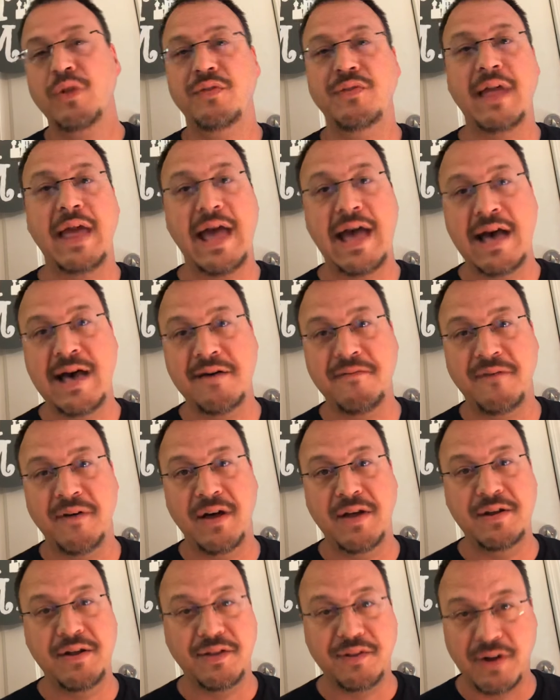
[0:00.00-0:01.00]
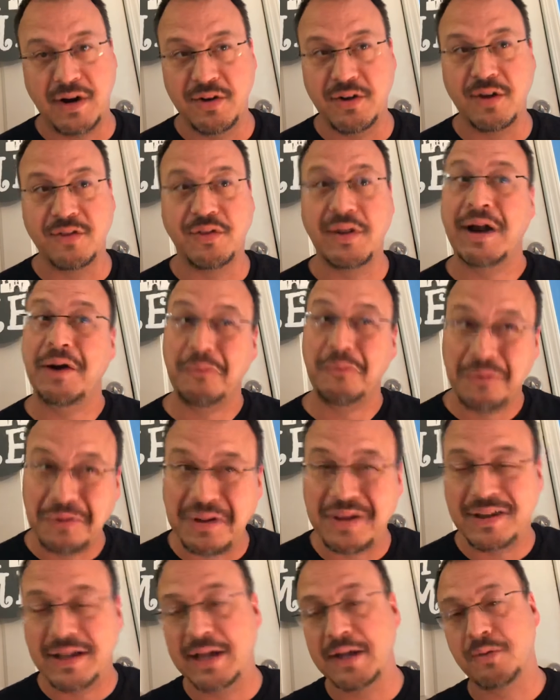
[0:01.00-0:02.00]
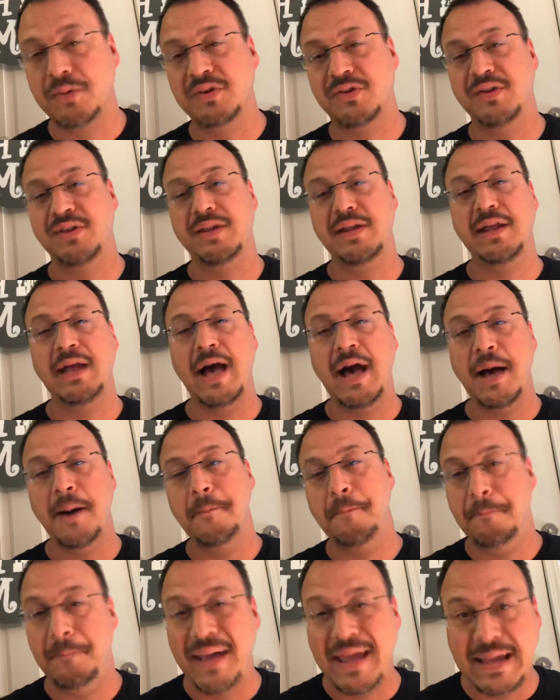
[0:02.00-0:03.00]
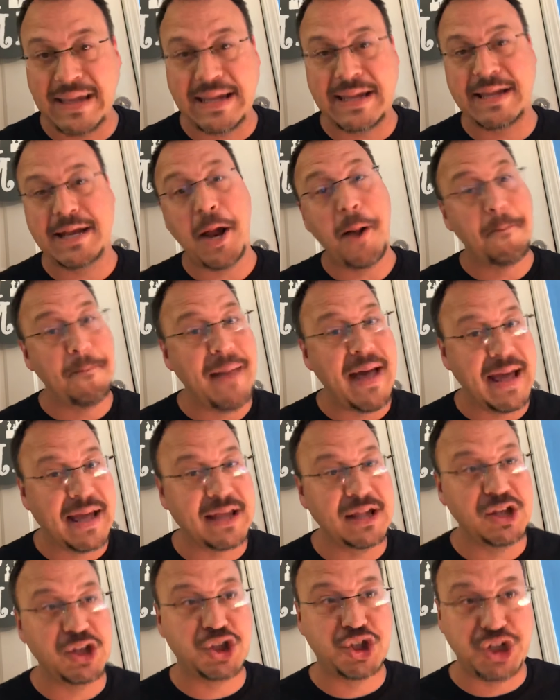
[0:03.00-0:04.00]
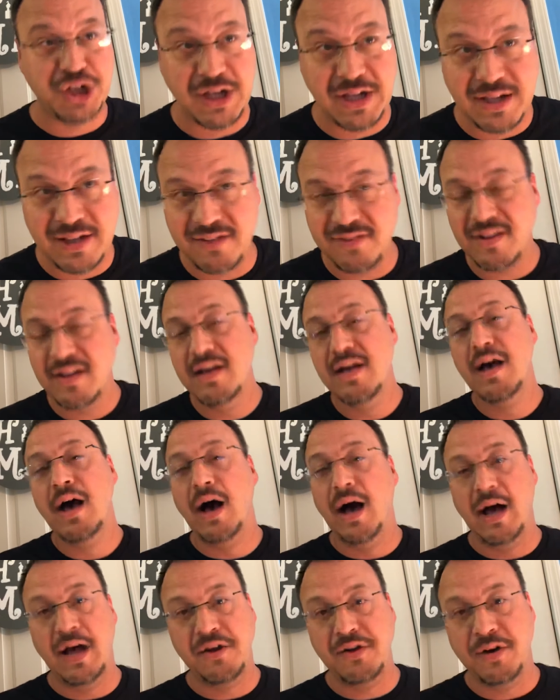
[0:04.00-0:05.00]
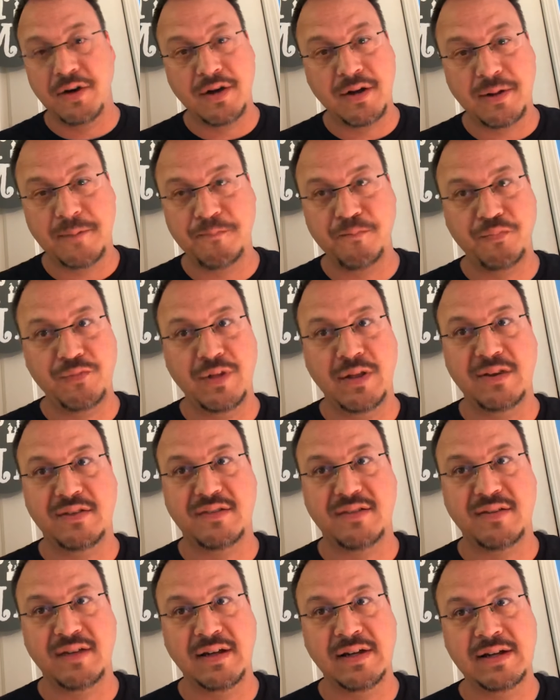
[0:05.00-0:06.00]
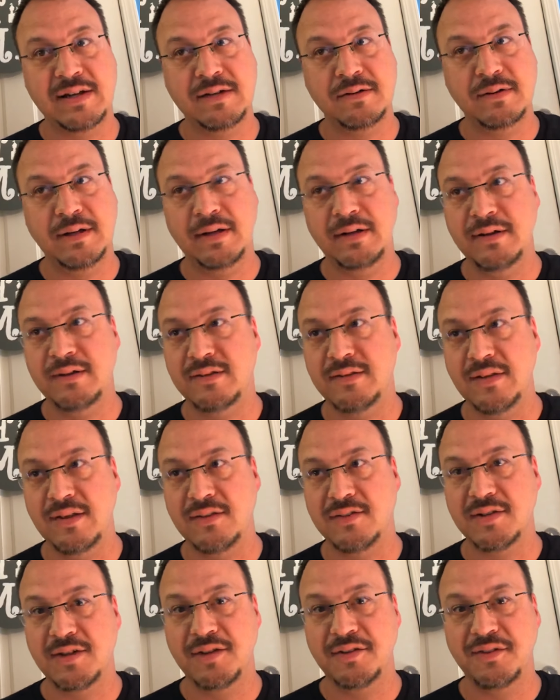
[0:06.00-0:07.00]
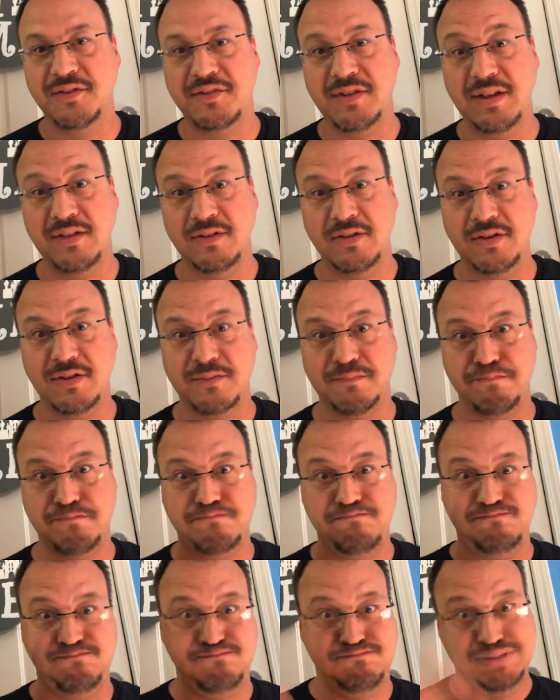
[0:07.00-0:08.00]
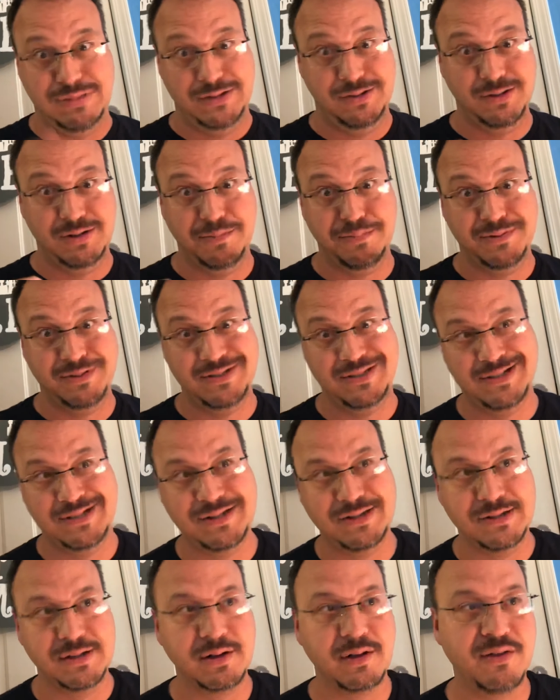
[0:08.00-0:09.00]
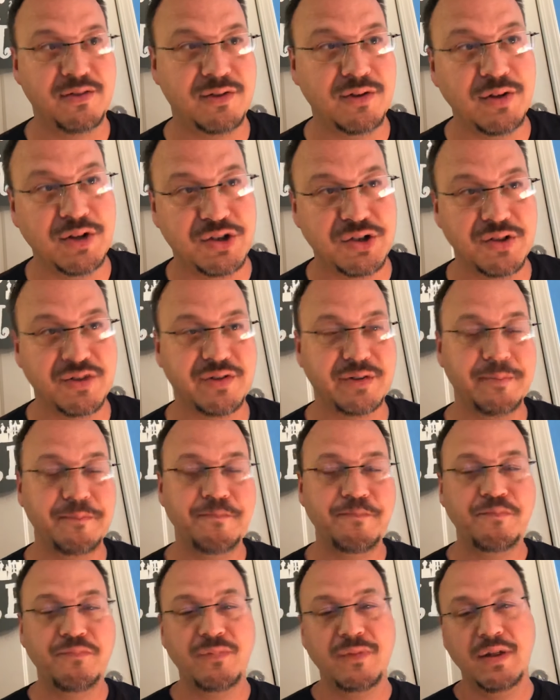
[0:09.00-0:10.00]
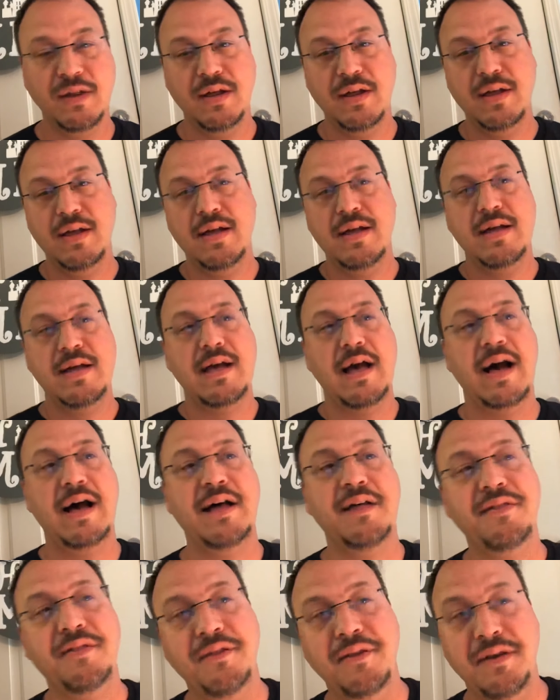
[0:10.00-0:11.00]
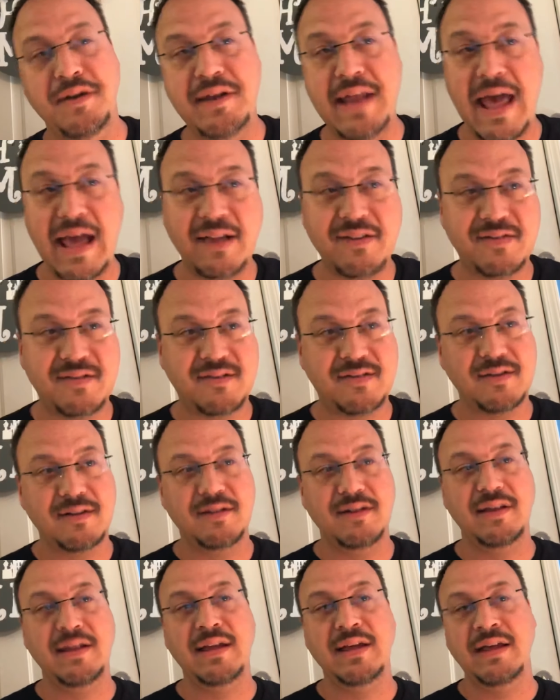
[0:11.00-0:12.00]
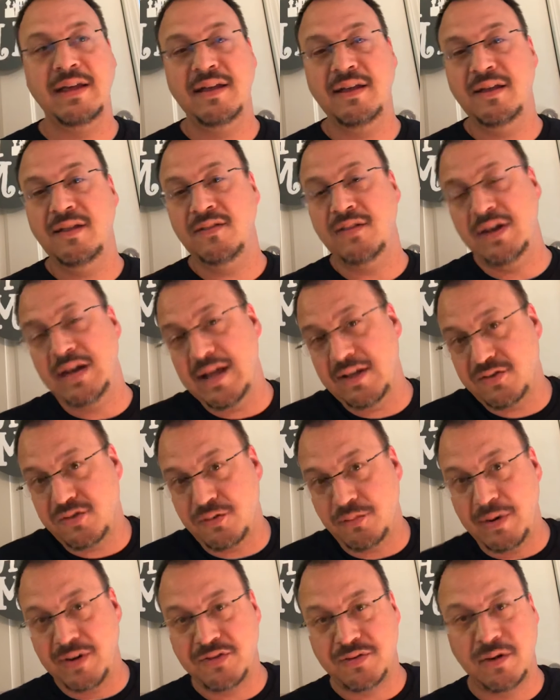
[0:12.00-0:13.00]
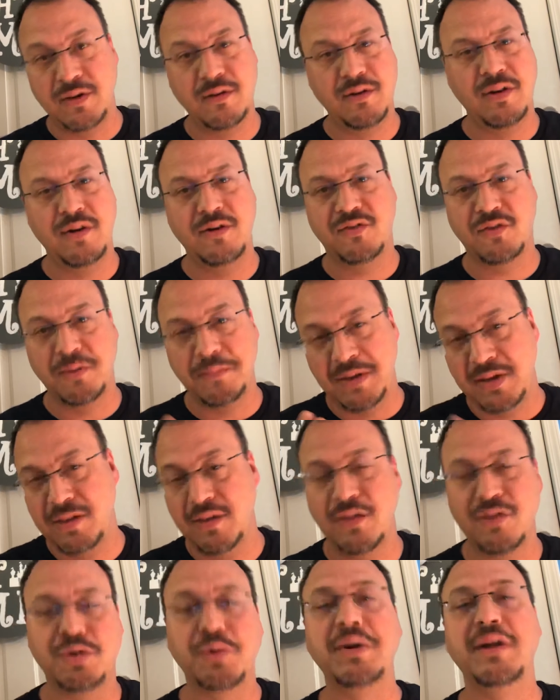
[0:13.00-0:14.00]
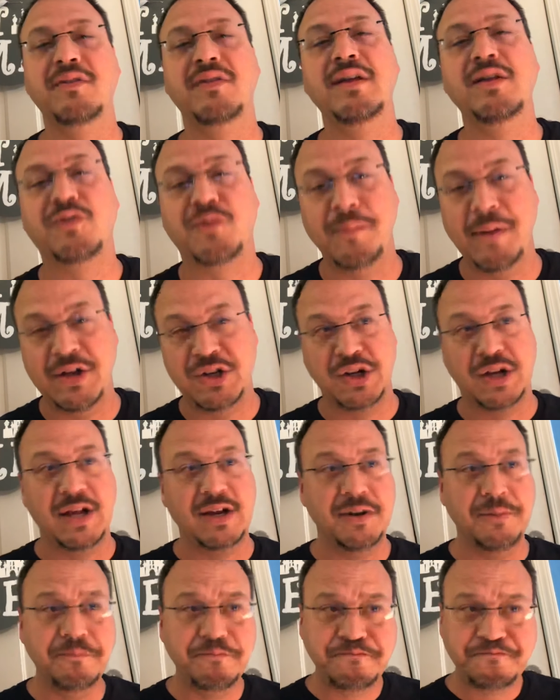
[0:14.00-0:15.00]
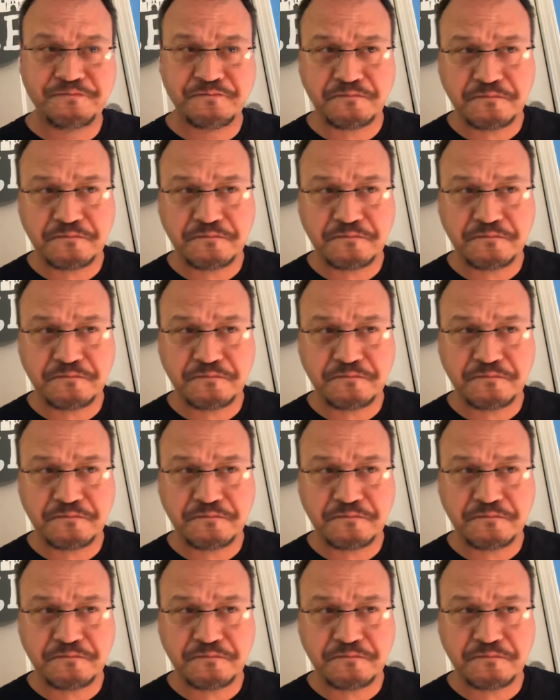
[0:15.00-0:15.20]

They have another hot dog that I really like, which is the bacon mac and cheese hot dog. It's all those things and just piled up on that hot dog. It's delicious. Next is the next restaurant. There's going to be 3 of these for Magic Kingdom.